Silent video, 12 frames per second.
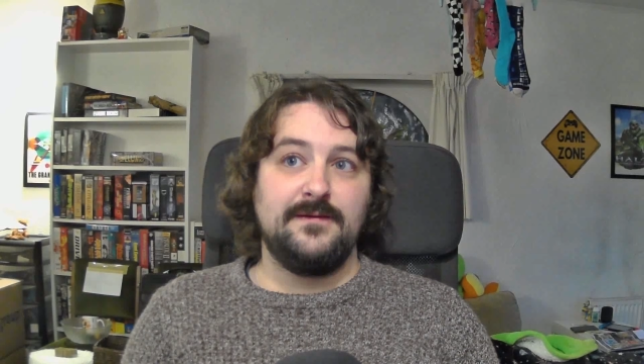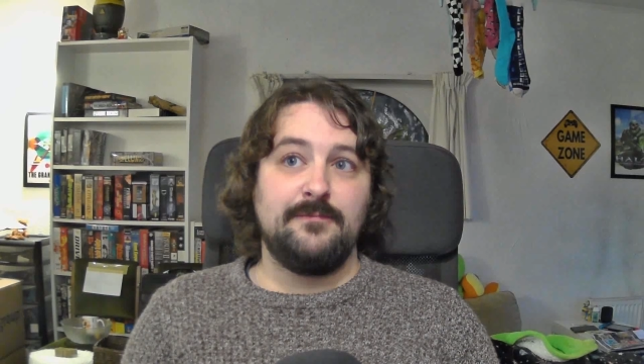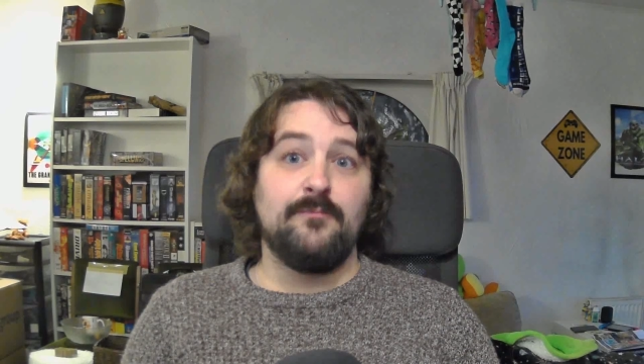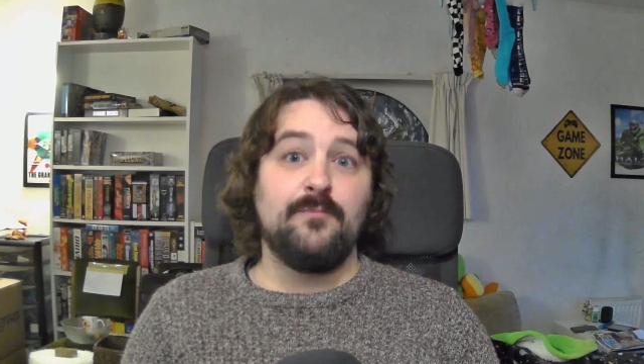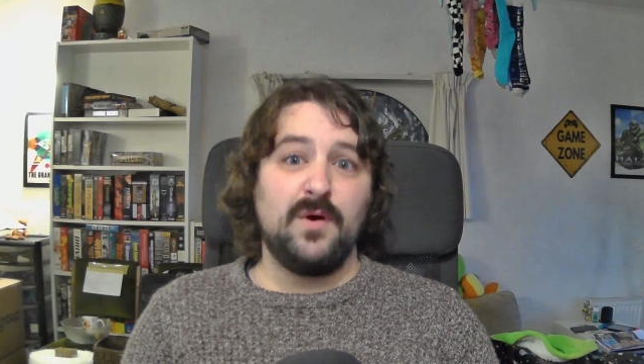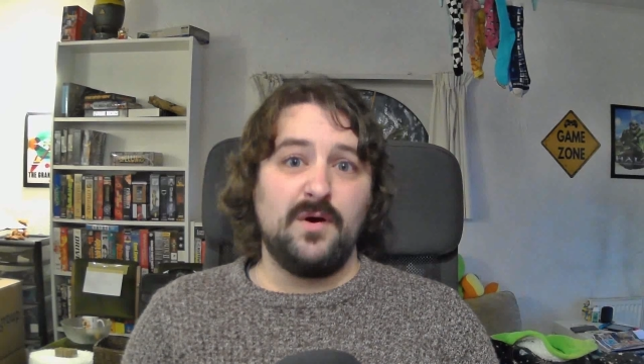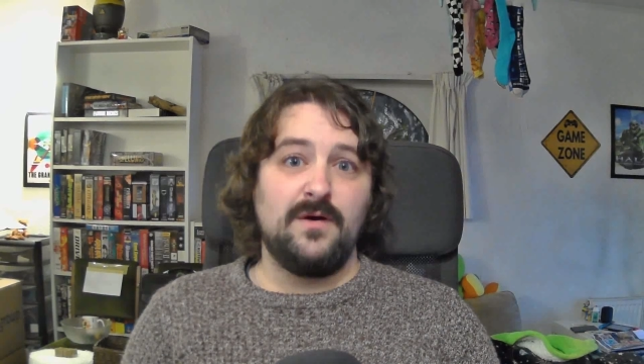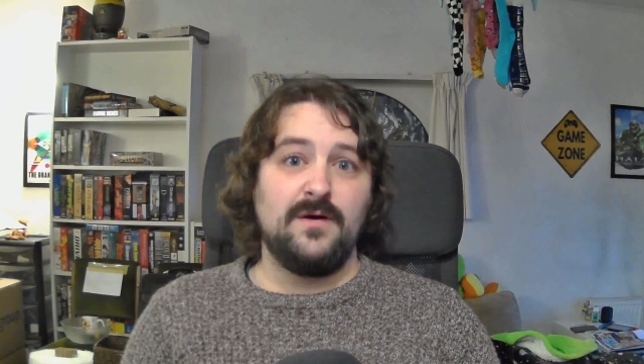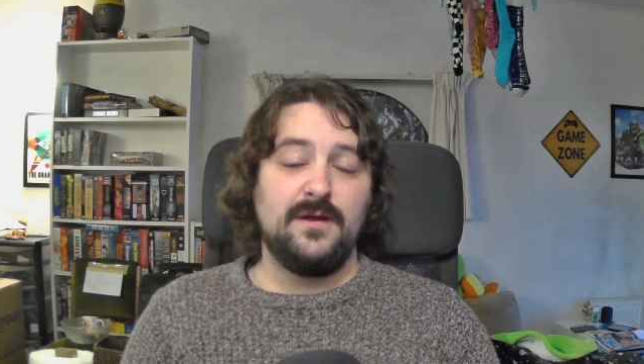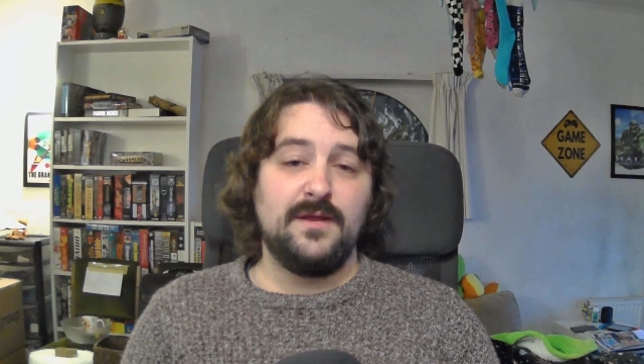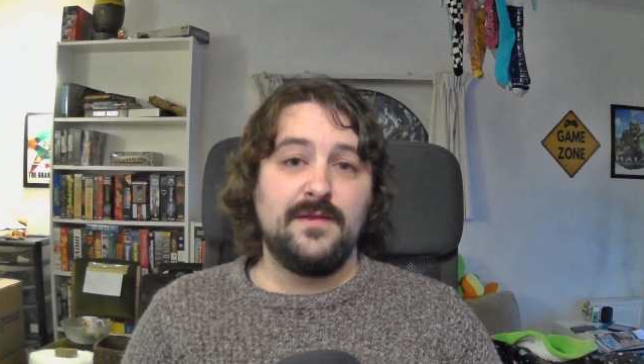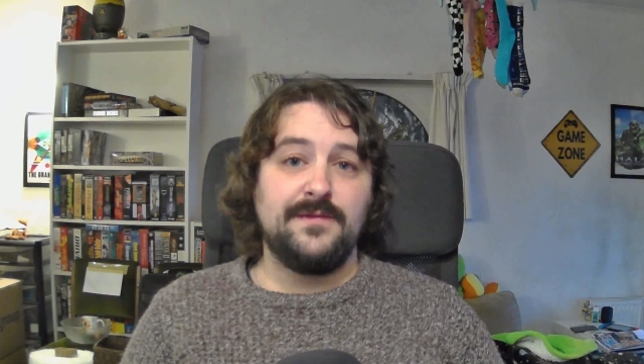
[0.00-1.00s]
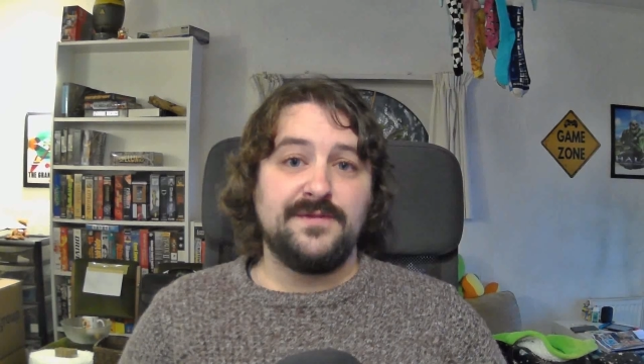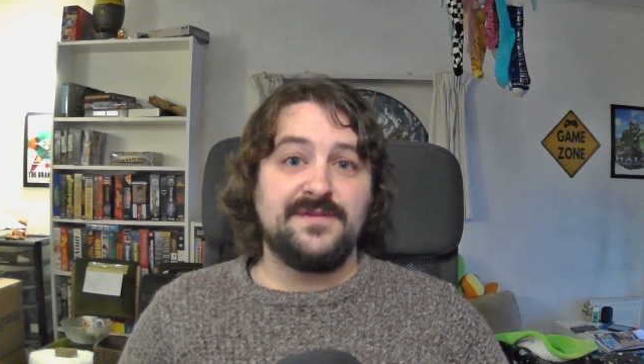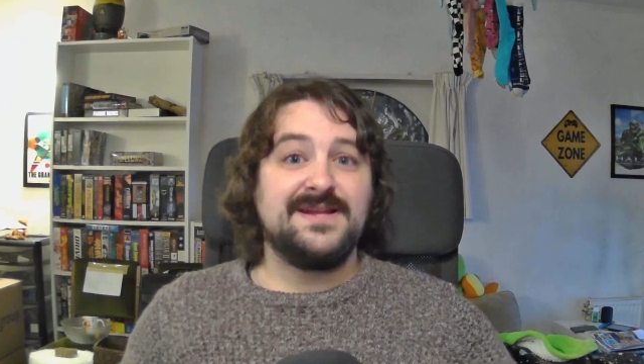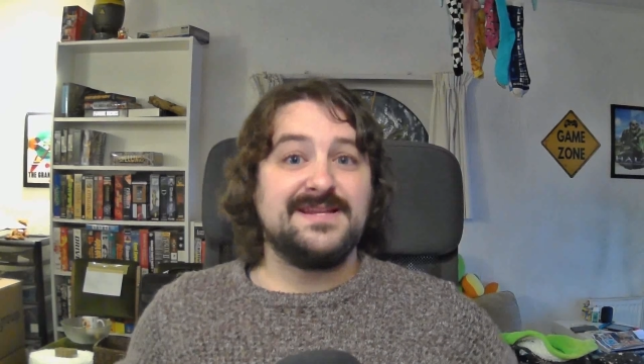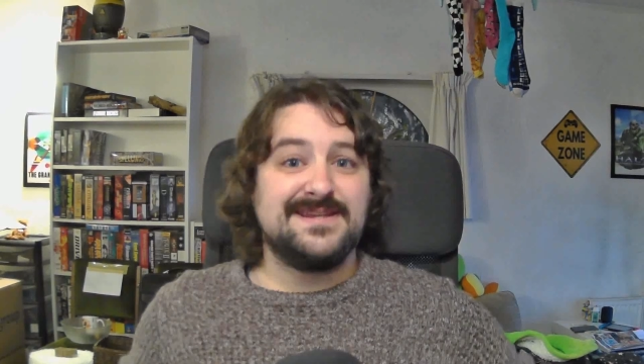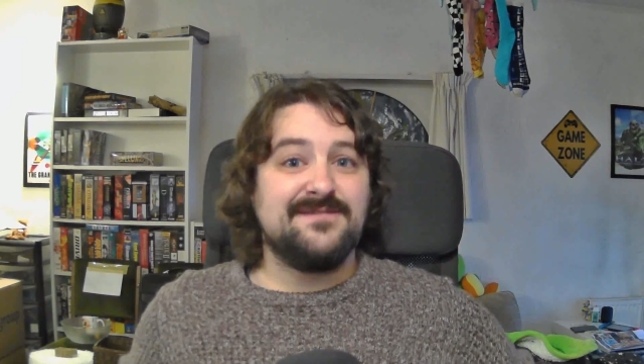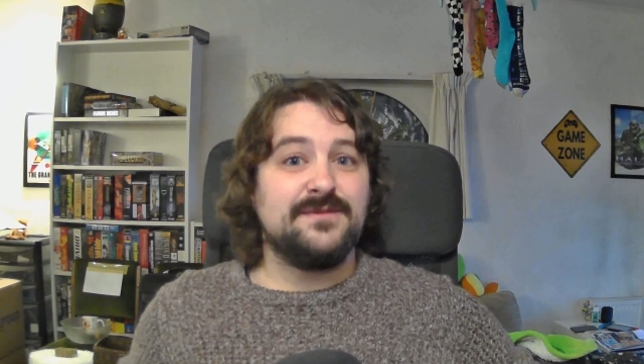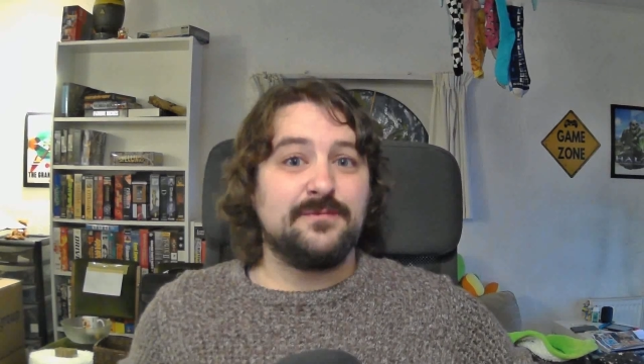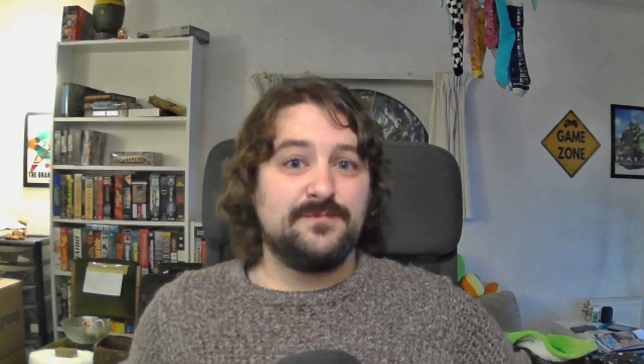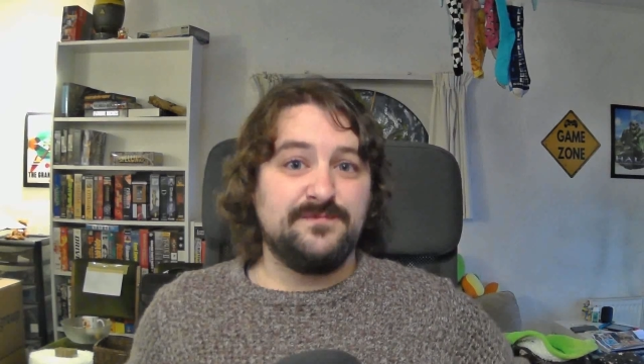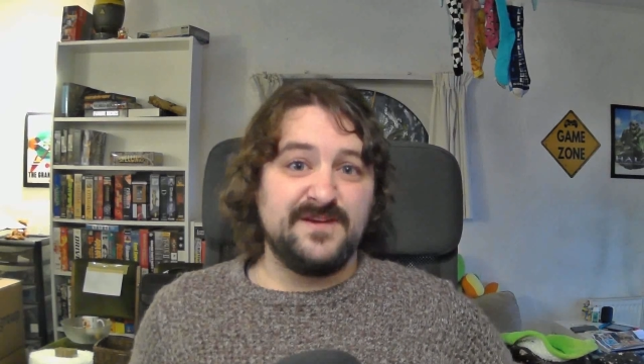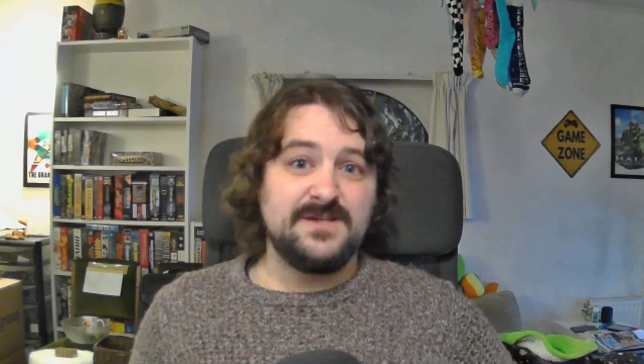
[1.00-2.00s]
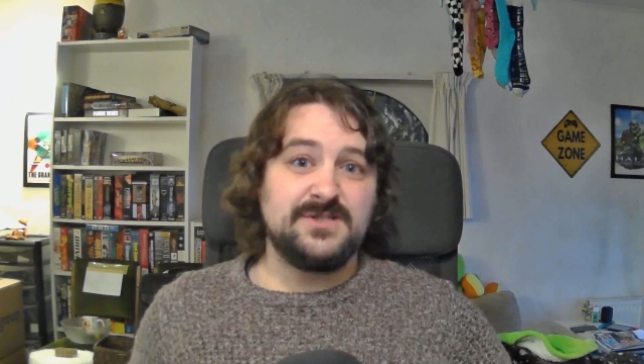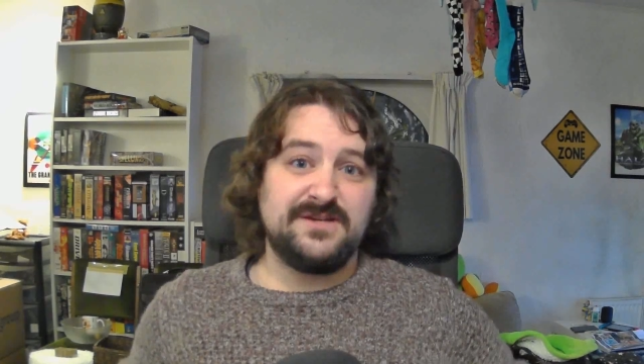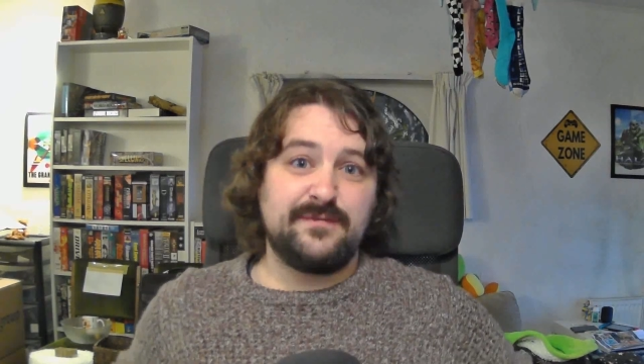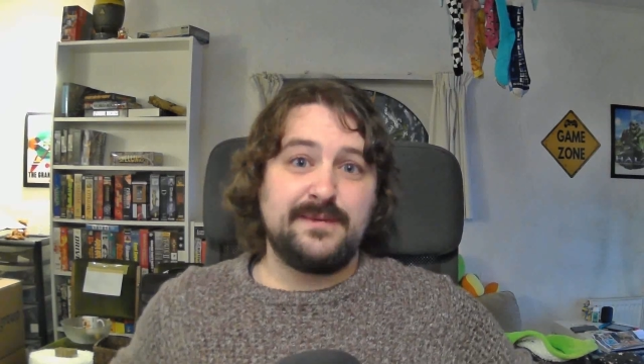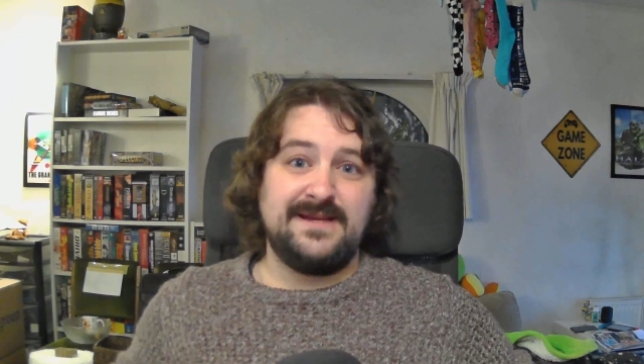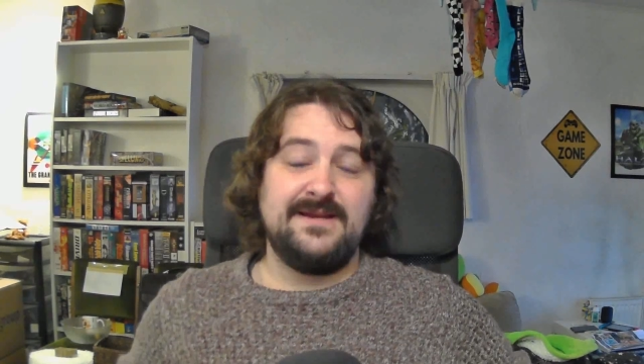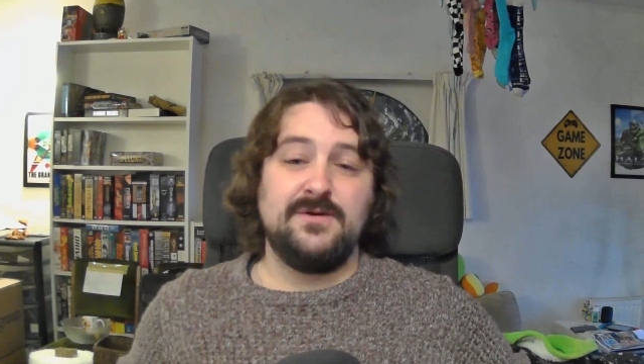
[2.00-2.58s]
But the thing is, the version everybody